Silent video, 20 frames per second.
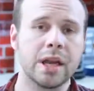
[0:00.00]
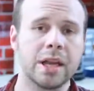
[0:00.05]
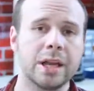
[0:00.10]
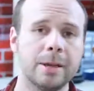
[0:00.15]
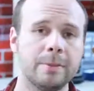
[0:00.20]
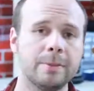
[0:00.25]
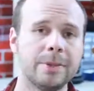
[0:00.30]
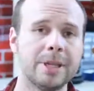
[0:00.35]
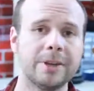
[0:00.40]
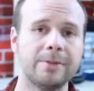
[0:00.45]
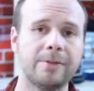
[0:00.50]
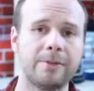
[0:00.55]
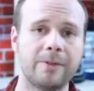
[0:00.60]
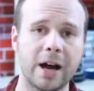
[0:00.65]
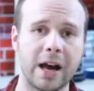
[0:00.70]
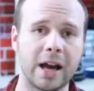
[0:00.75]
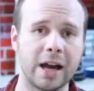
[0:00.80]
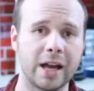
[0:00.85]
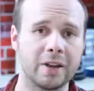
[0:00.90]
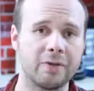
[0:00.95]

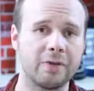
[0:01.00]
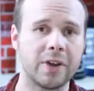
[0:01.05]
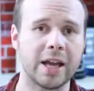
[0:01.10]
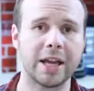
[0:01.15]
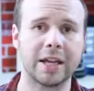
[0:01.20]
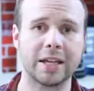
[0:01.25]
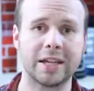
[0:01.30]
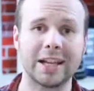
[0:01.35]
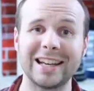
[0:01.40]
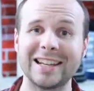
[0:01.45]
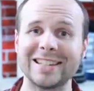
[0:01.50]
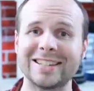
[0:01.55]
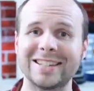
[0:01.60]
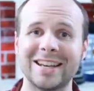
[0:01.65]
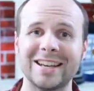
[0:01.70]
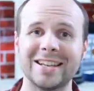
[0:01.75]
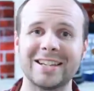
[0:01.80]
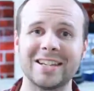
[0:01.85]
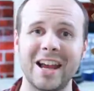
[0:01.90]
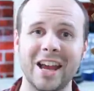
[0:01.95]
MD5, and
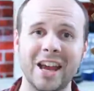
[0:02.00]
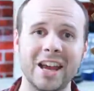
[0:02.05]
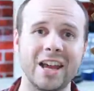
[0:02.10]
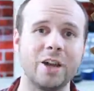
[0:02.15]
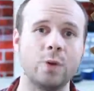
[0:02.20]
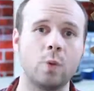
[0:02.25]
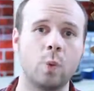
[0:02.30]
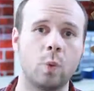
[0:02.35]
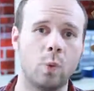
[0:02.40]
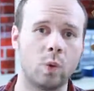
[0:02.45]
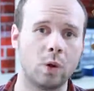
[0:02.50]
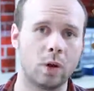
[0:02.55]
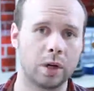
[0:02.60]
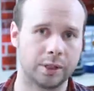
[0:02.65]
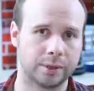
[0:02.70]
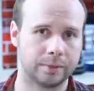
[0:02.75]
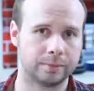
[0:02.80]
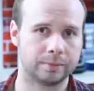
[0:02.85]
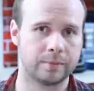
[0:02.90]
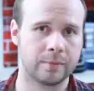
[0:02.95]

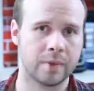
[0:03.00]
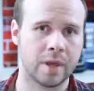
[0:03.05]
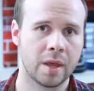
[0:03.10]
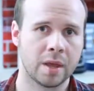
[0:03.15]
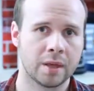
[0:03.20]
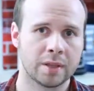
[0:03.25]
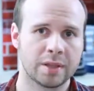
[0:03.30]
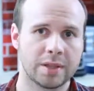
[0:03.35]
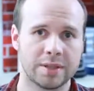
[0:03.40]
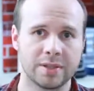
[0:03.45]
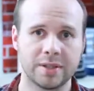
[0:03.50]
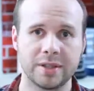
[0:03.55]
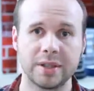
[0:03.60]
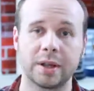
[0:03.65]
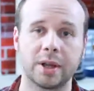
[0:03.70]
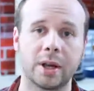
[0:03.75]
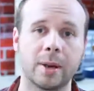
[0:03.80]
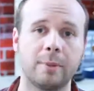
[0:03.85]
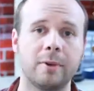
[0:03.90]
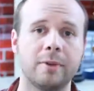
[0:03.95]
SHA1. To
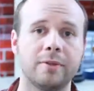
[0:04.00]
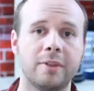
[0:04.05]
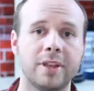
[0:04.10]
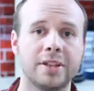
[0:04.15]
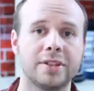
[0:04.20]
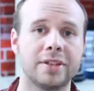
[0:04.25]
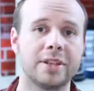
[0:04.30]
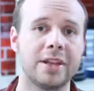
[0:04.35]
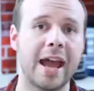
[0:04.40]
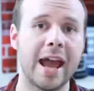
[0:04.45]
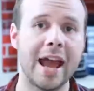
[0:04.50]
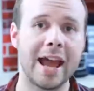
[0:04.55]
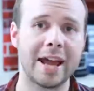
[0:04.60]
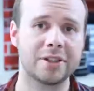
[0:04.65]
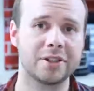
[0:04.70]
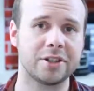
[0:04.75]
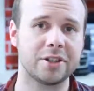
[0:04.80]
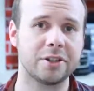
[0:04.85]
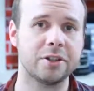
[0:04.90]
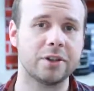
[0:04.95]
see a couple of these in
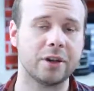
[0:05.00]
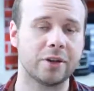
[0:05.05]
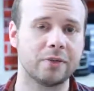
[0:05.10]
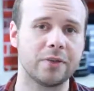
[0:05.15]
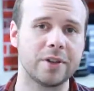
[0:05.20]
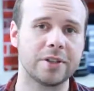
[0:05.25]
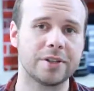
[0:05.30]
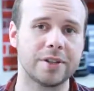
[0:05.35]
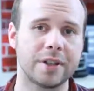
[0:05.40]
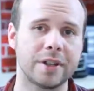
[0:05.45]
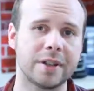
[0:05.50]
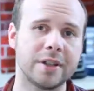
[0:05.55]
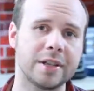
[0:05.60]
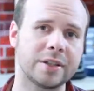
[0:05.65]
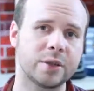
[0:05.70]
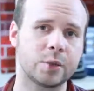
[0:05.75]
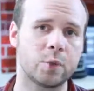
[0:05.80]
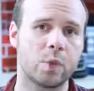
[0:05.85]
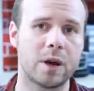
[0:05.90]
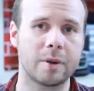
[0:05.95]
action, you can visit
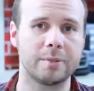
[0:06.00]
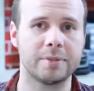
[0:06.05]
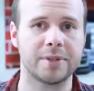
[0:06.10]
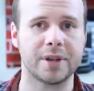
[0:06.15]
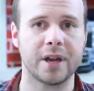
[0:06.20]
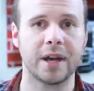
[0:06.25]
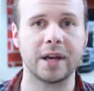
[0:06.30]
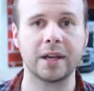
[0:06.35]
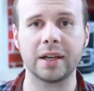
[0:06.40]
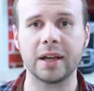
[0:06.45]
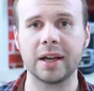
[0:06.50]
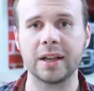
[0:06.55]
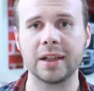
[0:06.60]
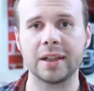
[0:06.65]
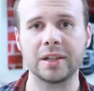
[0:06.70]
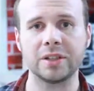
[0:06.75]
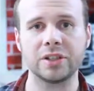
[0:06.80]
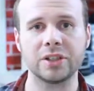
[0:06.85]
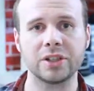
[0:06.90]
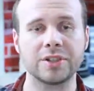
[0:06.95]
this website
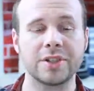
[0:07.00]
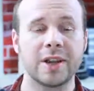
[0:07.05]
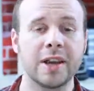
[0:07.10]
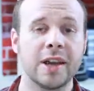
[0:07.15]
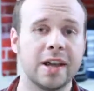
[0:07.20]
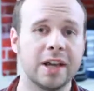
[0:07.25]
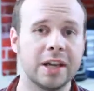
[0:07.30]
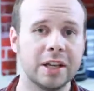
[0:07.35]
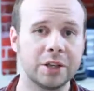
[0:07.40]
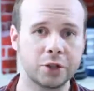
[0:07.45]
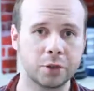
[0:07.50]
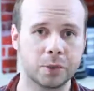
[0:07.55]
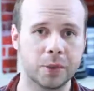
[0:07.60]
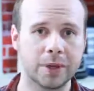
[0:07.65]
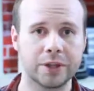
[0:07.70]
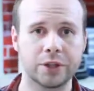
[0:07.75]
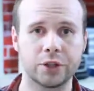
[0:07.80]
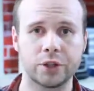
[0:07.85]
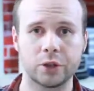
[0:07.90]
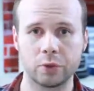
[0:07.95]
and then just
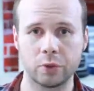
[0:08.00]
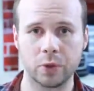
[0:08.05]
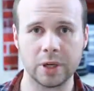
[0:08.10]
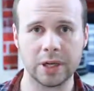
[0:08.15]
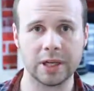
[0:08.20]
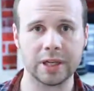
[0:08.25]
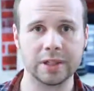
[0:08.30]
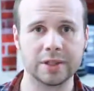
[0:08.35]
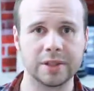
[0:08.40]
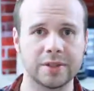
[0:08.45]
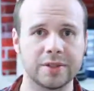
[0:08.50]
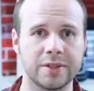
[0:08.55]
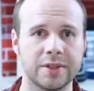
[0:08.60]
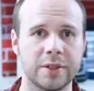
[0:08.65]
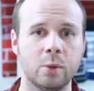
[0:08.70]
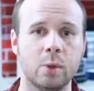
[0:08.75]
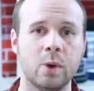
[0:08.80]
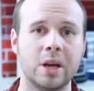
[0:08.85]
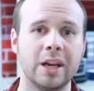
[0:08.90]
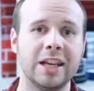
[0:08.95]
enter in a string to
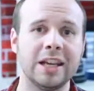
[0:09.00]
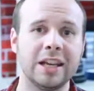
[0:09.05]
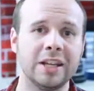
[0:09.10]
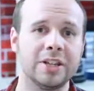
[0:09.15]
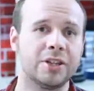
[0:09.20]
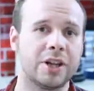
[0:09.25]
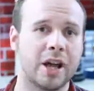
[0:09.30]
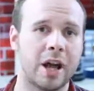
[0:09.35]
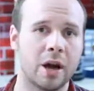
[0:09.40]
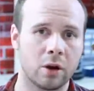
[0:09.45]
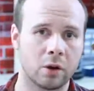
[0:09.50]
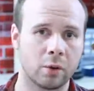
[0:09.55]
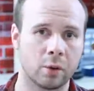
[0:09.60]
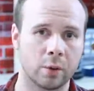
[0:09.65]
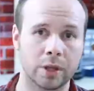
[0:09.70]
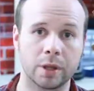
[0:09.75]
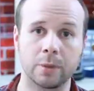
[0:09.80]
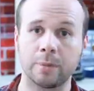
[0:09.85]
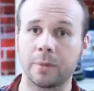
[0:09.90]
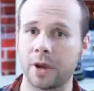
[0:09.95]
see what each
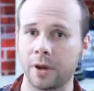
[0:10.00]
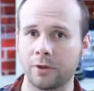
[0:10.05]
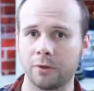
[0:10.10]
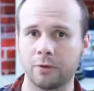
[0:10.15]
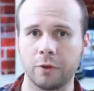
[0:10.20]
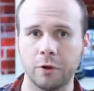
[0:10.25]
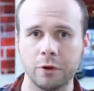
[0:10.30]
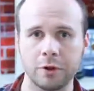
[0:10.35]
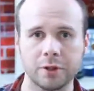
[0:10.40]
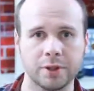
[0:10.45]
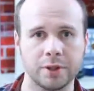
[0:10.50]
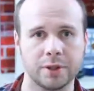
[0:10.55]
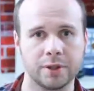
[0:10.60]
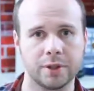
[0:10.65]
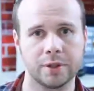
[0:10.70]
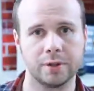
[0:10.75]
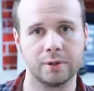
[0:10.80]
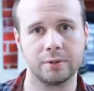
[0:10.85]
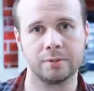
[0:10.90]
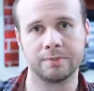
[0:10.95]
algorithm converts it
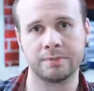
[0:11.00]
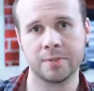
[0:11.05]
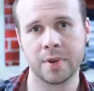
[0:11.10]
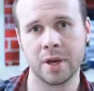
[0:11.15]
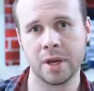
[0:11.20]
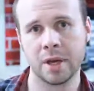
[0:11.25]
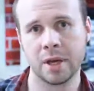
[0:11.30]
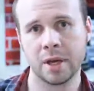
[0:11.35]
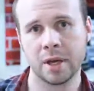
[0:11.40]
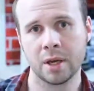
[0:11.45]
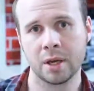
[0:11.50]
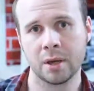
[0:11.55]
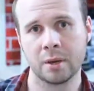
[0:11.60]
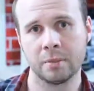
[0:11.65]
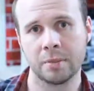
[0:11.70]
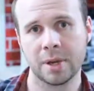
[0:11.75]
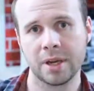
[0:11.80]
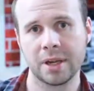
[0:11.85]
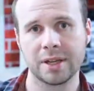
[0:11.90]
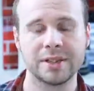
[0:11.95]
to.
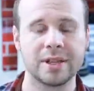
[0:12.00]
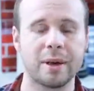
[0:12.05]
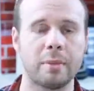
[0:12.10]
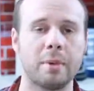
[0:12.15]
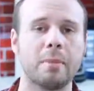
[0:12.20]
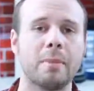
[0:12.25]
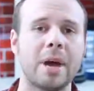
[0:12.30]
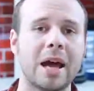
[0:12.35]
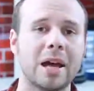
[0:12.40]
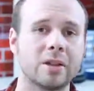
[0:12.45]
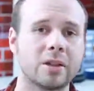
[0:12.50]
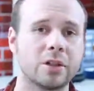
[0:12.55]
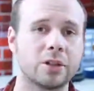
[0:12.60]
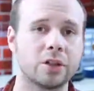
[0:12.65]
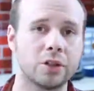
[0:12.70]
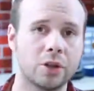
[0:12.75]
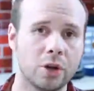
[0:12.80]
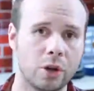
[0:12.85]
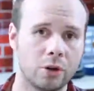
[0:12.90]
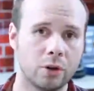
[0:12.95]
But as I'm about to
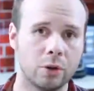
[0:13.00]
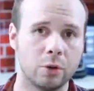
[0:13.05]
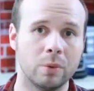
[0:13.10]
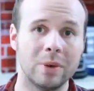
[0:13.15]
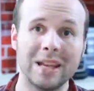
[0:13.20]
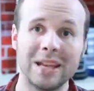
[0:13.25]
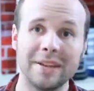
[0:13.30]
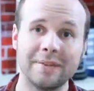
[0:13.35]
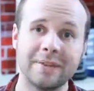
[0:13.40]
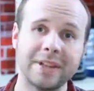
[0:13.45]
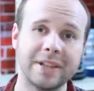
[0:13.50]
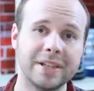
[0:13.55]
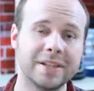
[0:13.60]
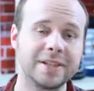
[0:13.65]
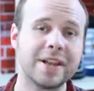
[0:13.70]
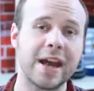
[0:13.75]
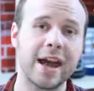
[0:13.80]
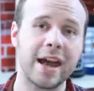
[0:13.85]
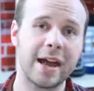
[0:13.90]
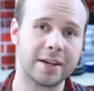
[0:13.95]
show you, even
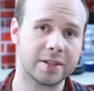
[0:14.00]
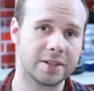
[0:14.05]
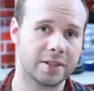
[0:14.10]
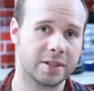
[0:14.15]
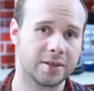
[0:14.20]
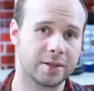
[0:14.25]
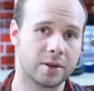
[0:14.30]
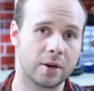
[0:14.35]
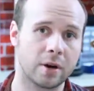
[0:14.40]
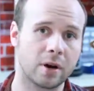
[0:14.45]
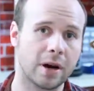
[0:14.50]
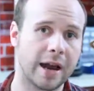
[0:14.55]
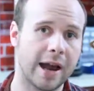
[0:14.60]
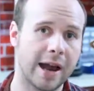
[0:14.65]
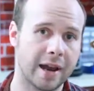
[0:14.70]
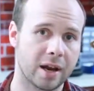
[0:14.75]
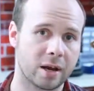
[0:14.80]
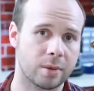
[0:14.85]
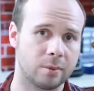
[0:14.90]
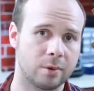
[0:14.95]
these hashes are
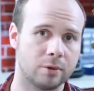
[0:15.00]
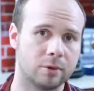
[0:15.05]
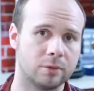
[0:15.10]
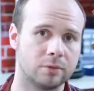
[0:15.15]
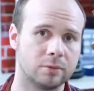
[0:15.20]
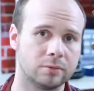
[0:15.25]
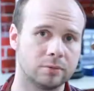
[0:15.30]
hackable.